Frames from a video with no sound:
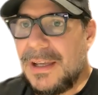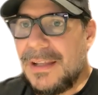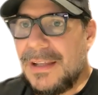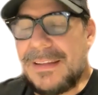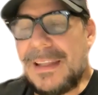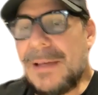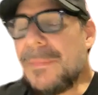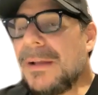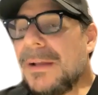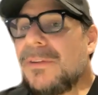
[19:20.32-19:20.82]

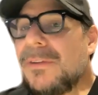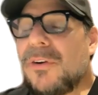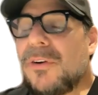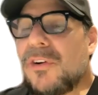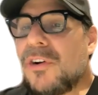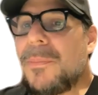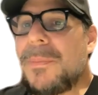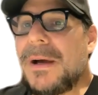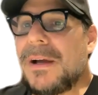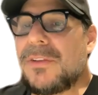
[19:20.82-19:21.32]
They might not
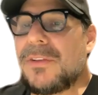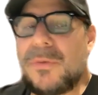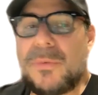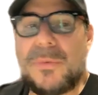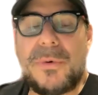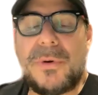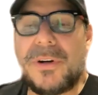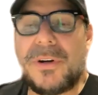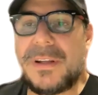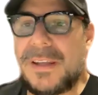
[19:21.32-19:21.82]
go back to
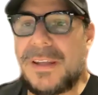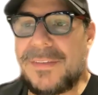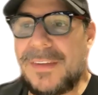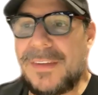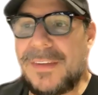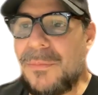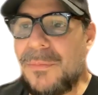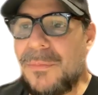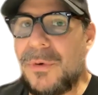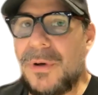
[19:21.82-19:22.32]
work the
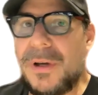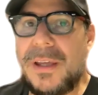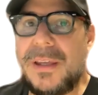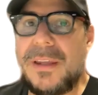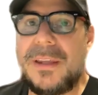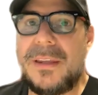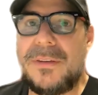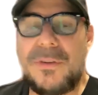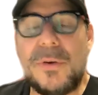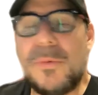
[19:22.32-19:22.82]
same
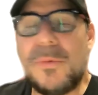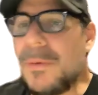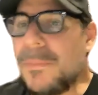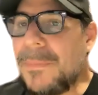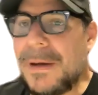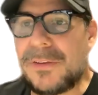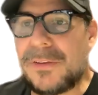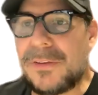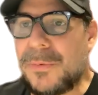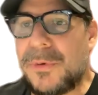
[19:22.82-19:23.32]
way you went
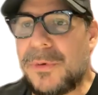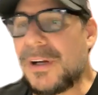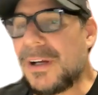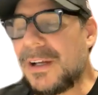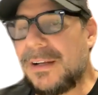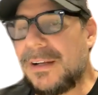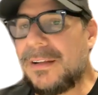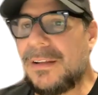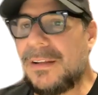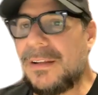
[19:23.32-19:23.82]
back to work,
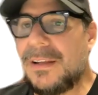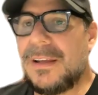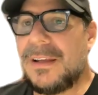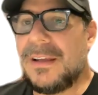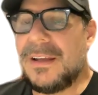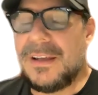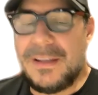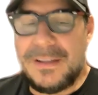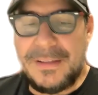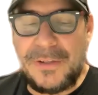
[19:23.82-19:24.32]
and
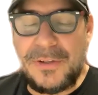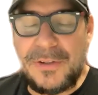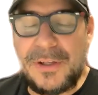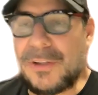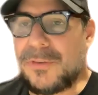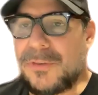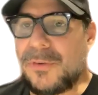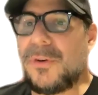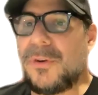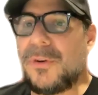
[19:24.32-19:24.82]
that you
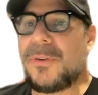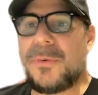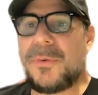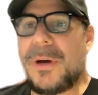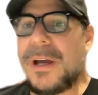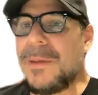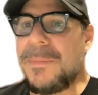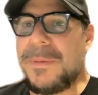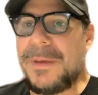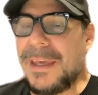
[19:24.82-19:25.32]
had to go to
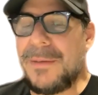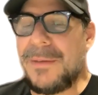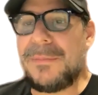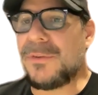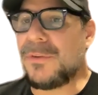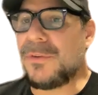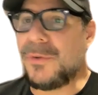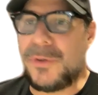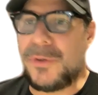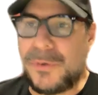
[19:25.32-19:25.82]

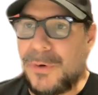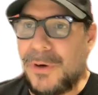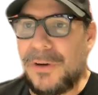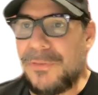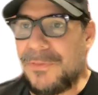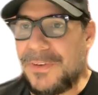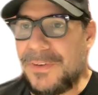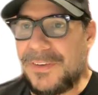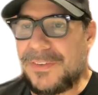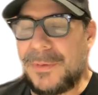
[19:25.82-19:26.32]
IBM to your
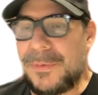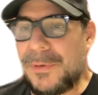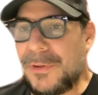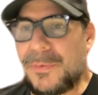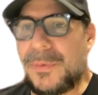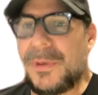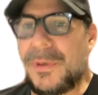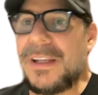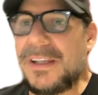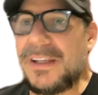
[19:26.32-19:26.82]
office. It
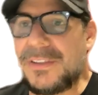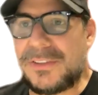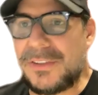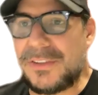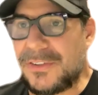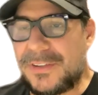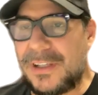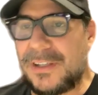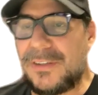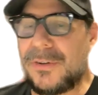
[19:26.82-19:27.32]
was
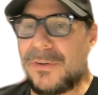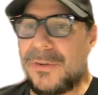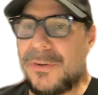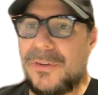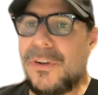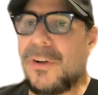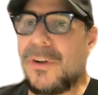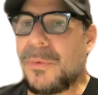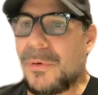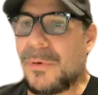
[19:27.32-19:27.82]
religious, that you could
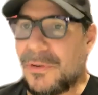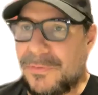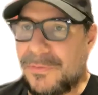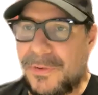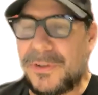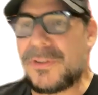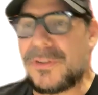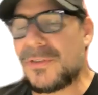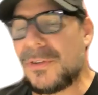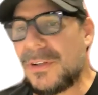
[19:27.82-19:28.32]
not work
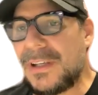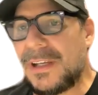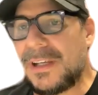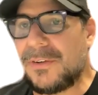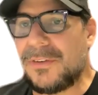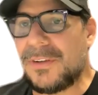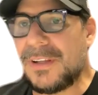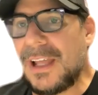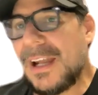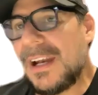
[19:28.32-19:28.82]
virtually and
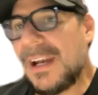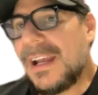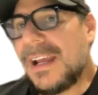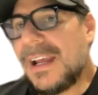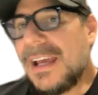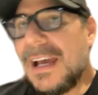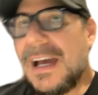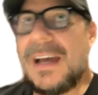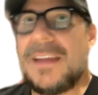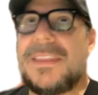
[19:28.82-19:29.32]
all that.
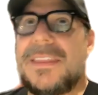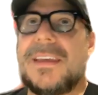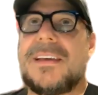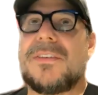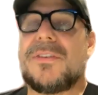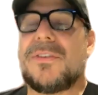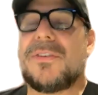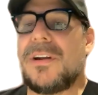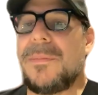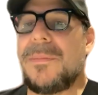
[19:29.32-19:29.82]
I think
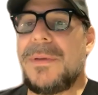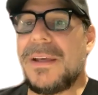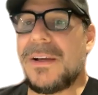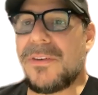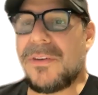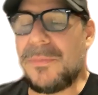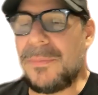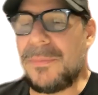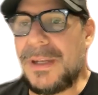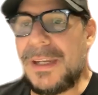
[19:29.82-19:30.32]
it's going to be a
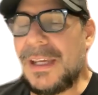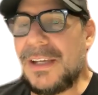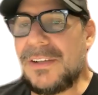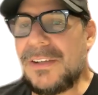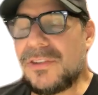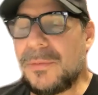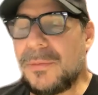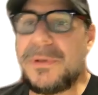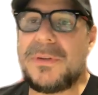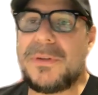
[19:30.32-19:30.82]

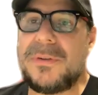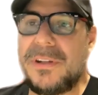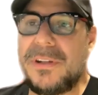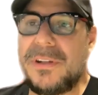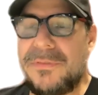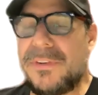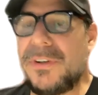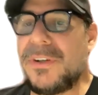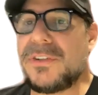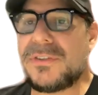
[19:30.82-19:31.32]
combination between
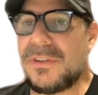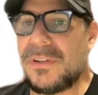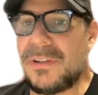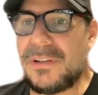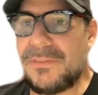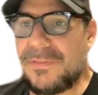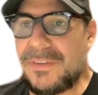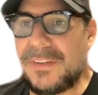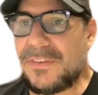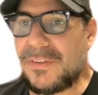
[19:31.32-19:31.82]
the virtual
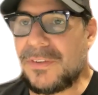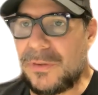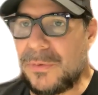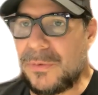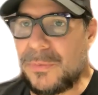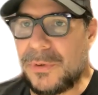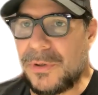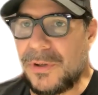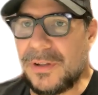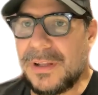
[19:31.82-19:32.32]
and physical
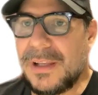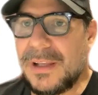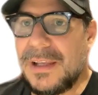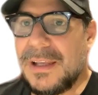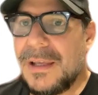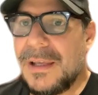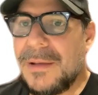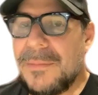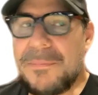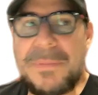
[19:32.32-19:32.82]
world,
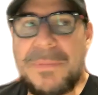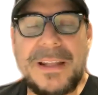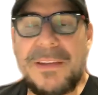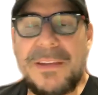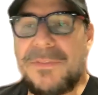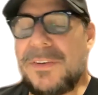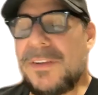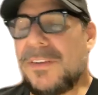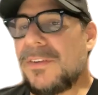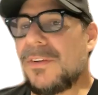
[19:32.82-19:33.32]
but the
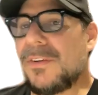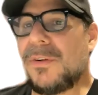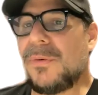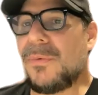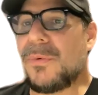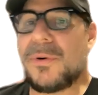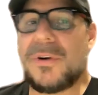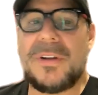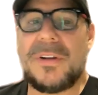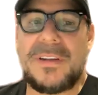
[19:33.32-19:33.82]
physical
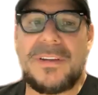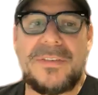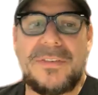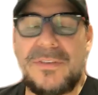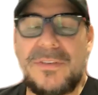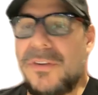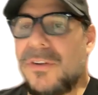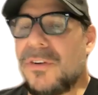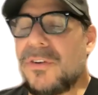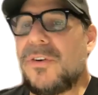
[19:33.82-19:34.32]
world is
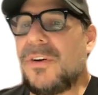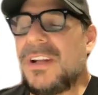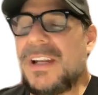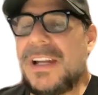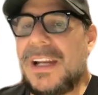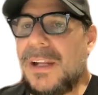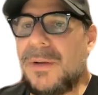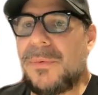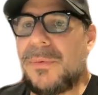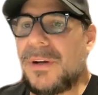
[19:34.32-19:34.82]
not going
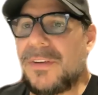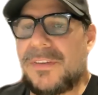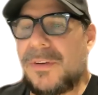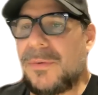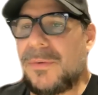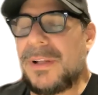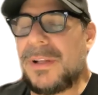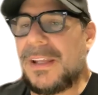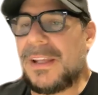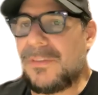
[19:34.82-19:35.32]
anywhere as
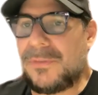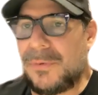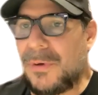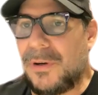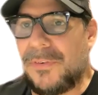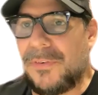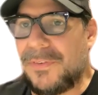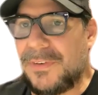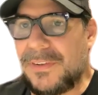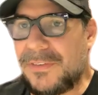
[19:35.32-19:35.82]
it relates to
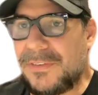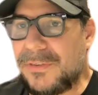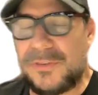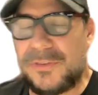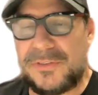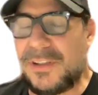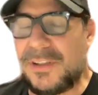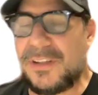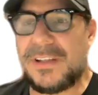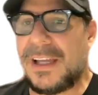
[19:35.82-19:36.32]
office. You
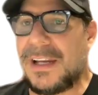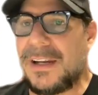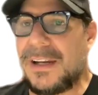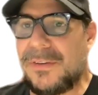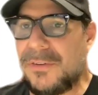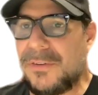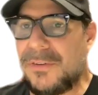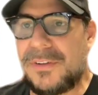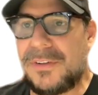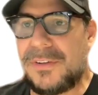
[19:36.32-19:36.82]
still got
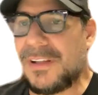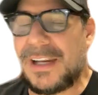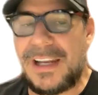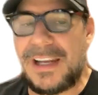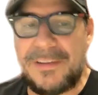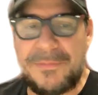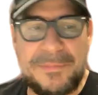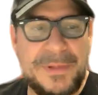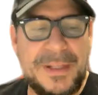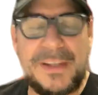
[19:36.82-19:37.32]
to
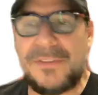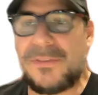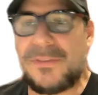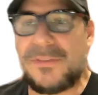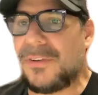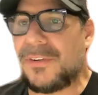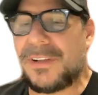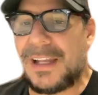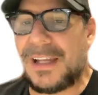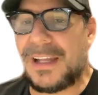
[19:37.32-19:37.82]
have meetings,
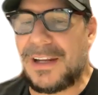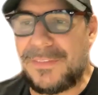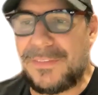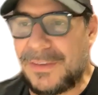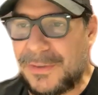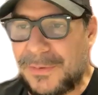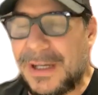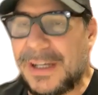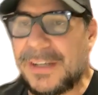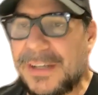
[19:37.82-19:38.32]
you got to have
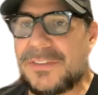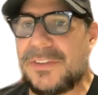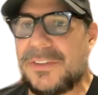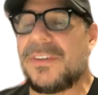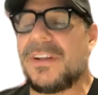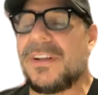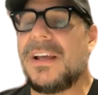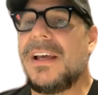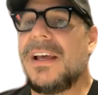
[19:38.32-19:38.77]
interaction.